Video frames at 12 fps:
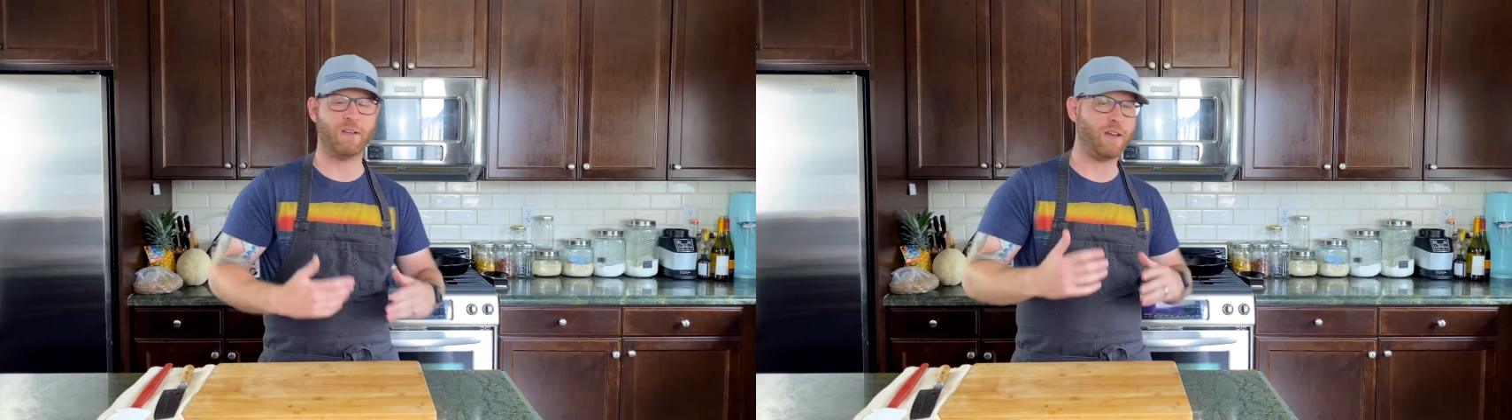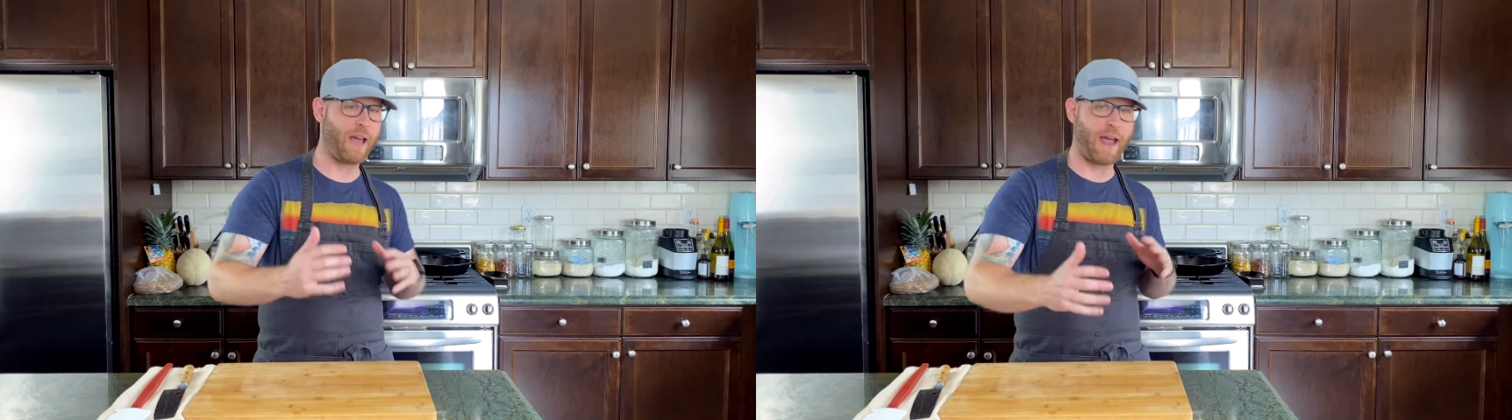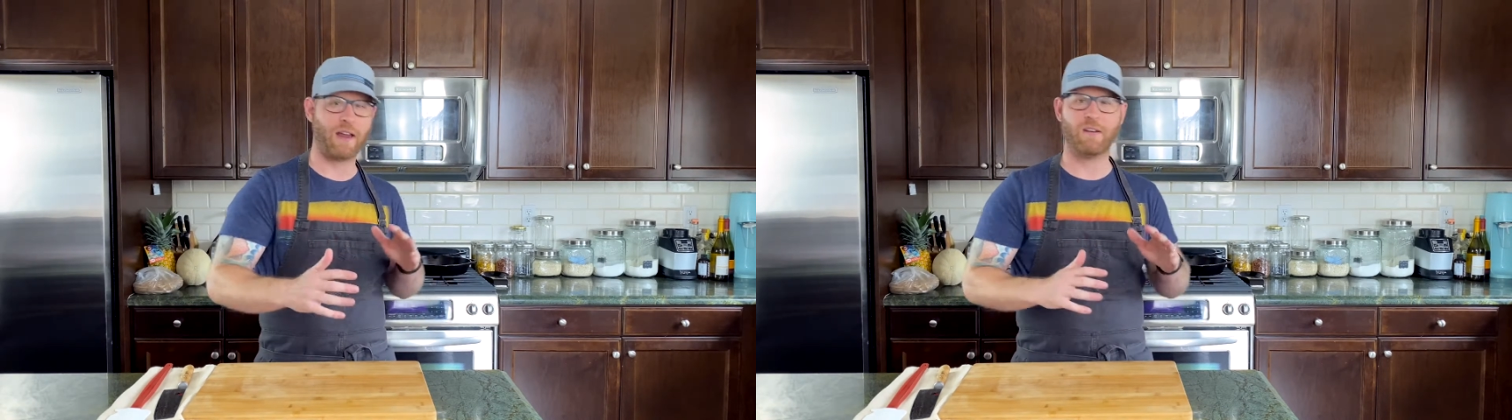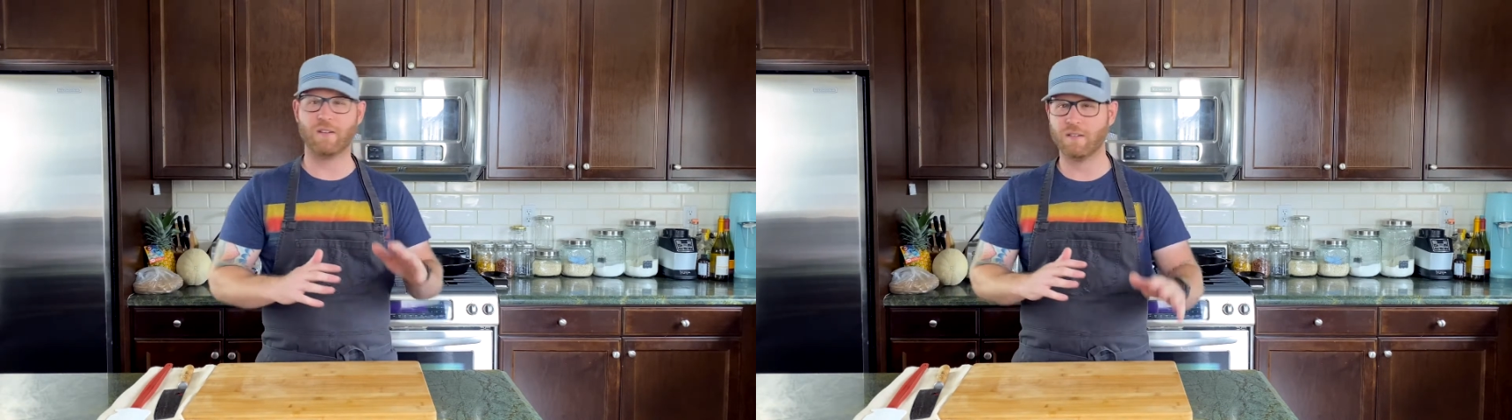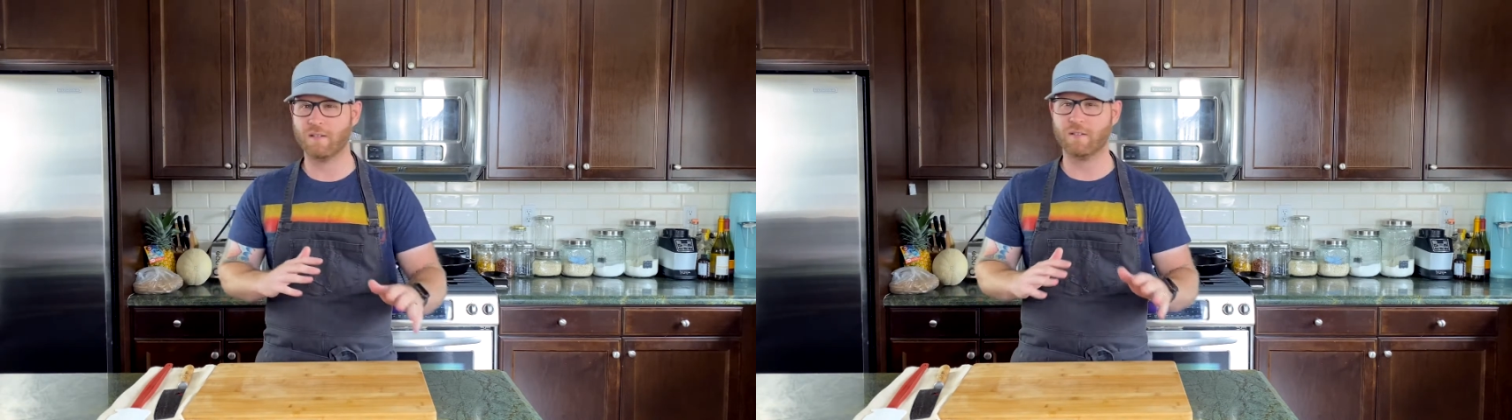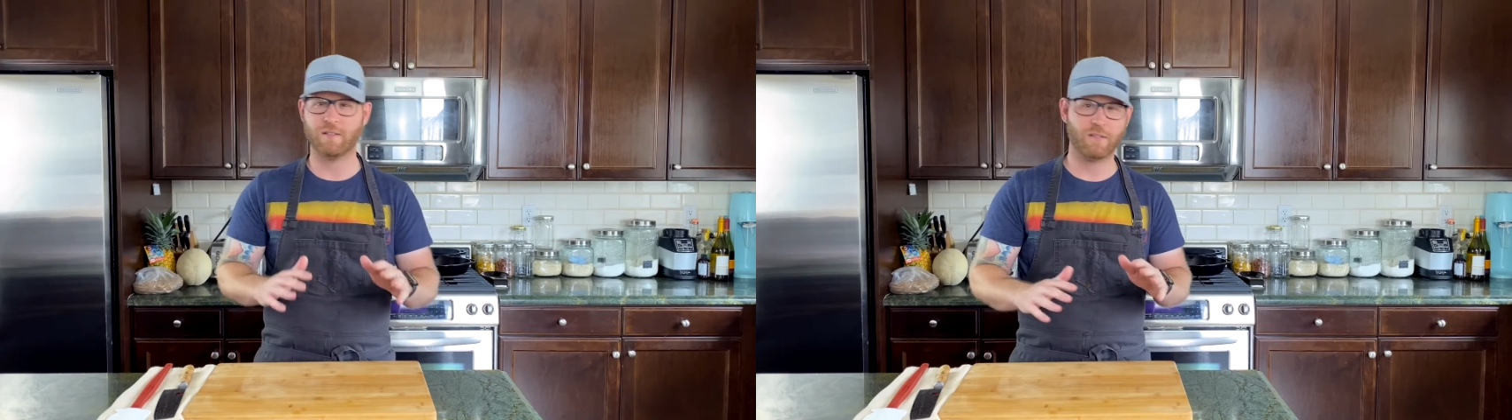and
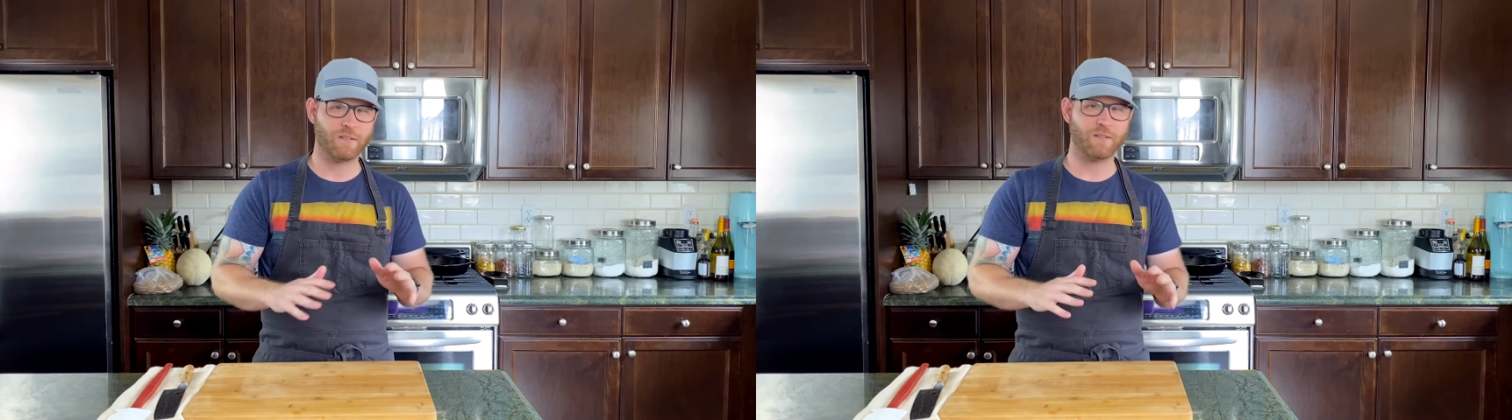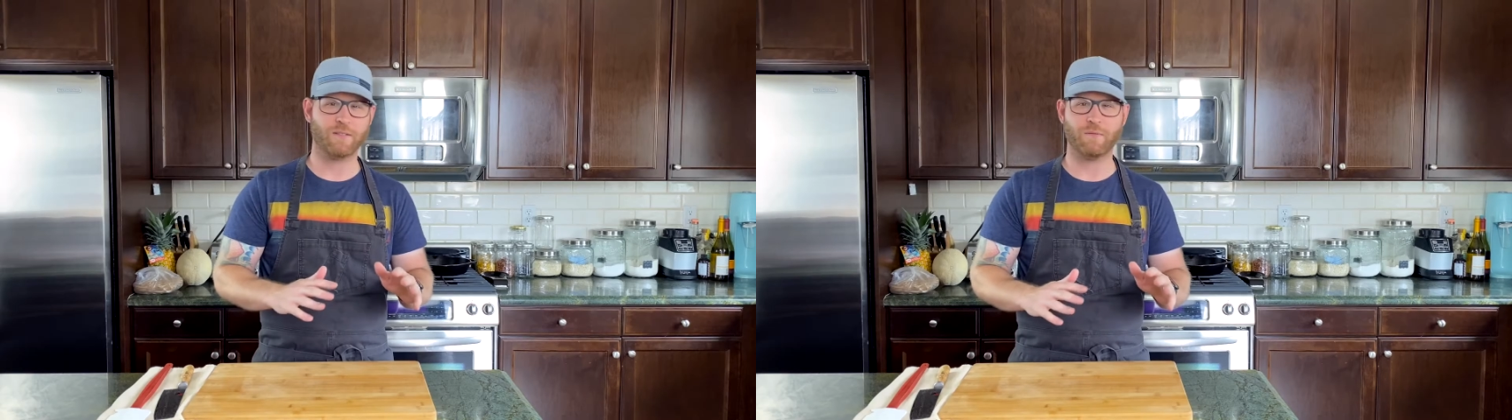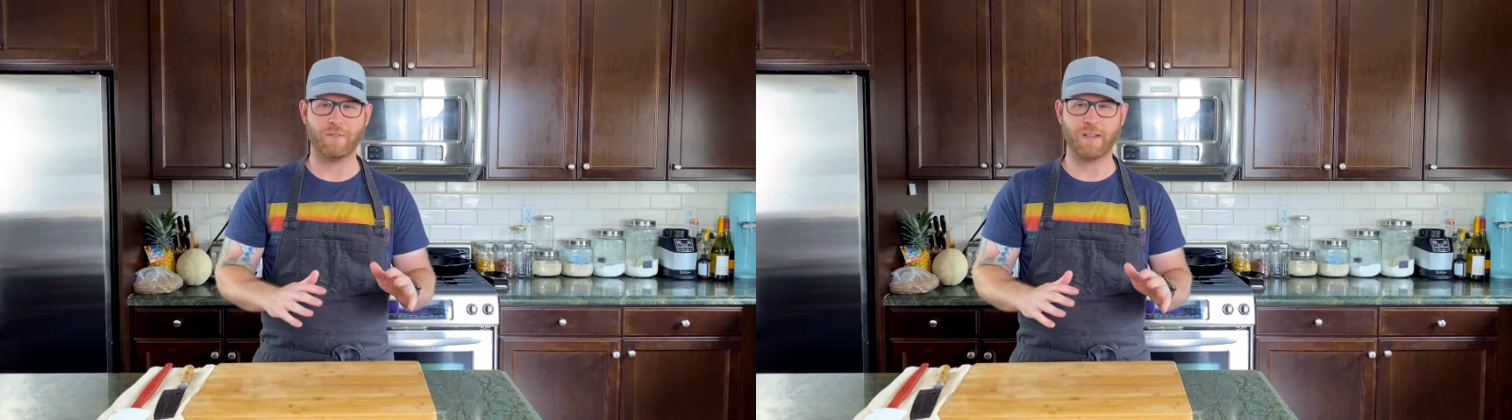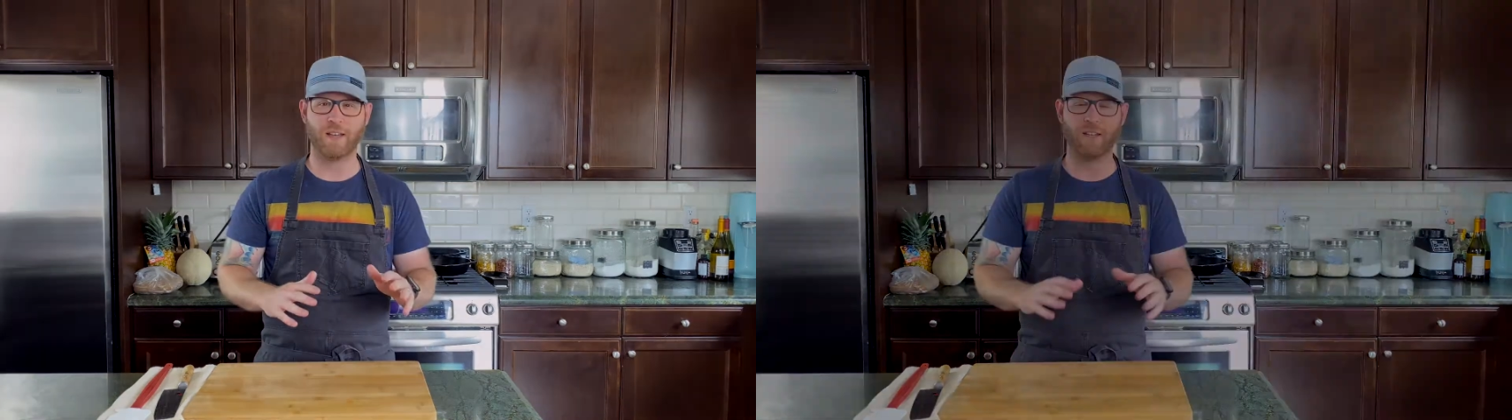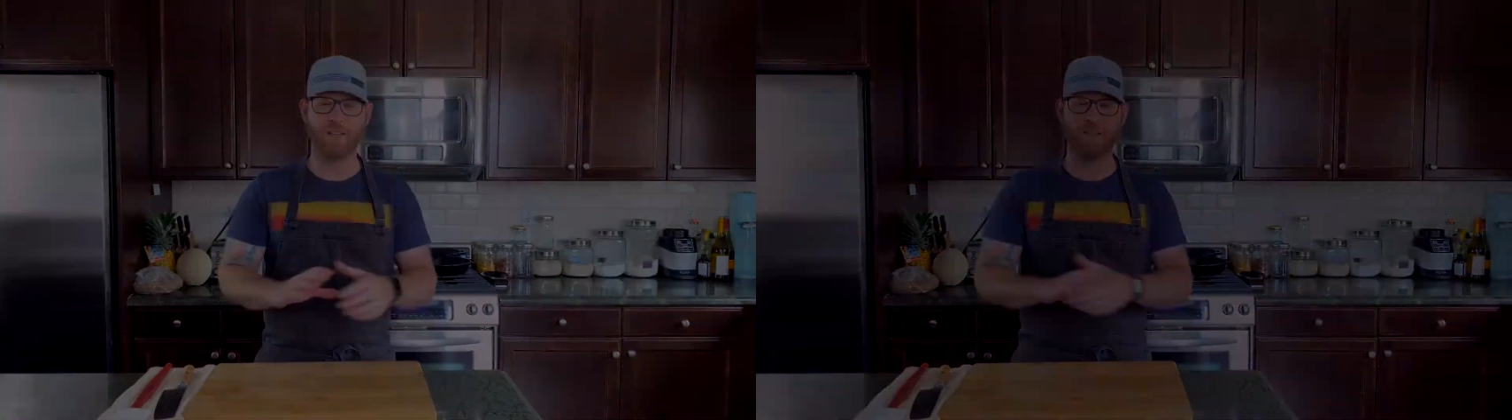vegan.